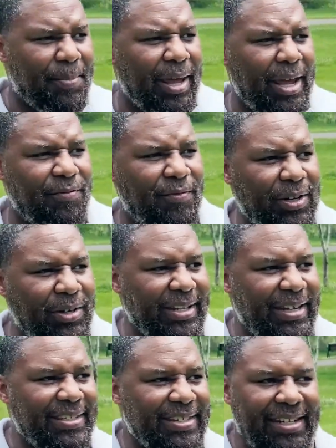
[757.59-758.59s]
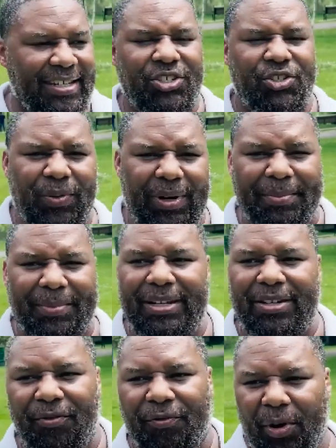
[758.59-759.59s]
Plainfield is an extremely
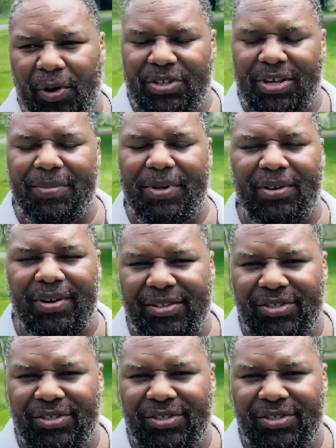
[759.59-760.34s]
diverse community.